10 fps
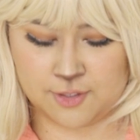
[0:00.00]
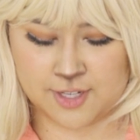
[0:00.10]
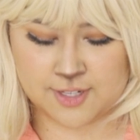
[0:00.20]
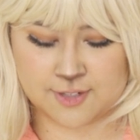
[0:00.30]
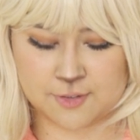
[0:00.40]

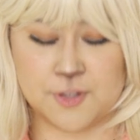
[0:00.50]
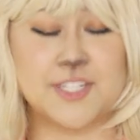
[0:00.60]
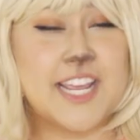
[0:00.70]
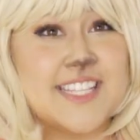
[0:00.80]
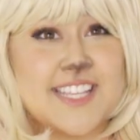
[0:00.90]
look or
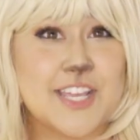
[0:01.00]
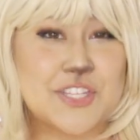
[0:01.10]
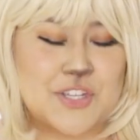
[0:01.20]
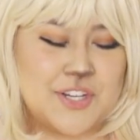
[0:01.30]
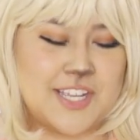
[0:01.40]
taste
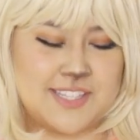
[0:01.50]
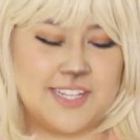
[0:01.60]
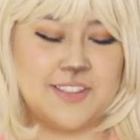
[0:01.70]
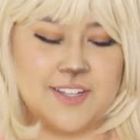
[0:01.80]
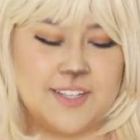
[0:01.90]
as good as
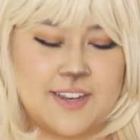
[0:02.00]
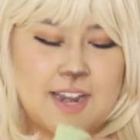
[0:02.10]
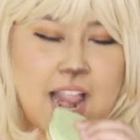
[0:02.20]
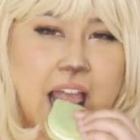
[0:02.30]
they look.